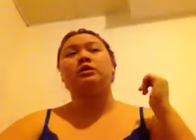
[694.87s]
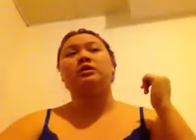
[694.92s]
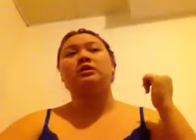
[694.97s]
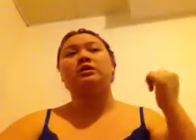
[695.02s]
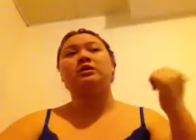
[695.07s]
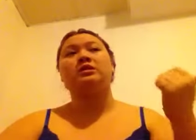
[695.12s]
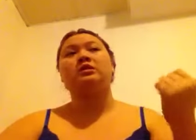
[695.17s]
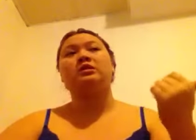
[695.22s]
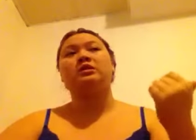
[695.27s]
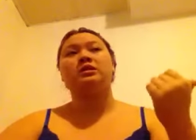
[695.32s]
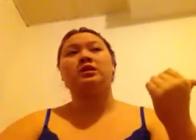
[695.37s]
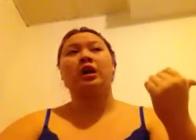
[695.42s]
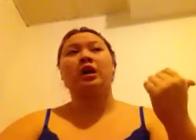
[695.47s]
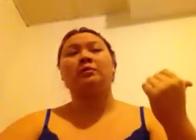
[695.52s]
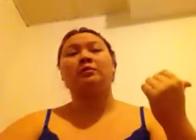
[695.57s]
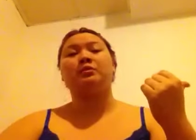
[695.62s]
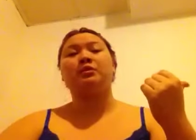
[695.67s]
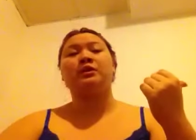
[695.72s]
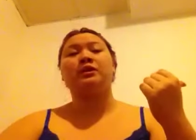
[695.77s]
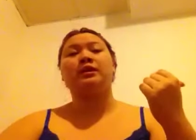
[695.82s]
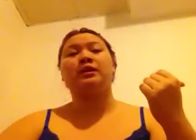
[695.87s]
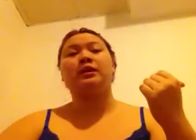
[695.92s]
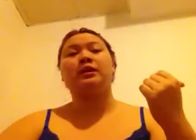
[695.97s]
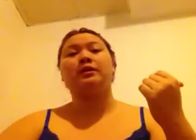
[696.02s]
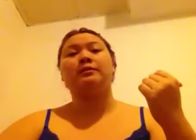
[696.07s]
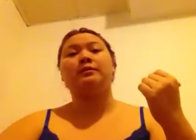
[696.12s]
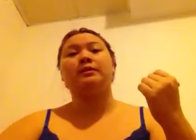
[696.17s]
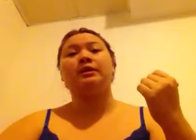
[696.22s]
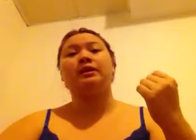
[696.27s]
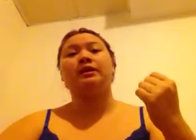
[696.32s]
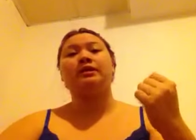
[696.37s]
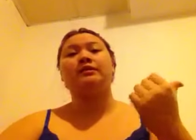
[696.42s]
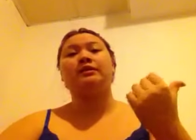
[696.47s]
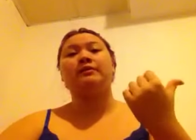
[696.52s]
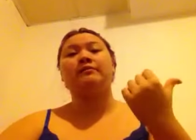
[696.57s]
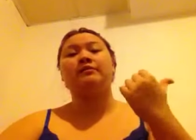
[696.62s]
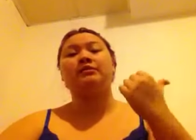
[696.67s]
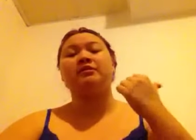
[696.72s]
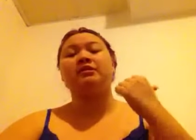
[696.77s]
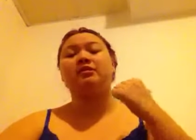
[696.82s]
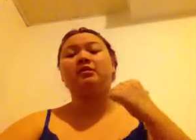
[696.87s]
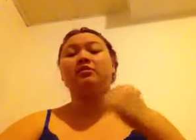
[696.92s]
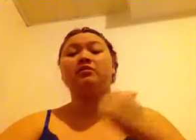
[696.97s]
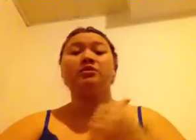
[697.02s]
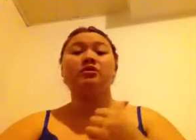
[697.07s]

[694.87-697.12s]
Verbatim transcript: stop reading it because I've been so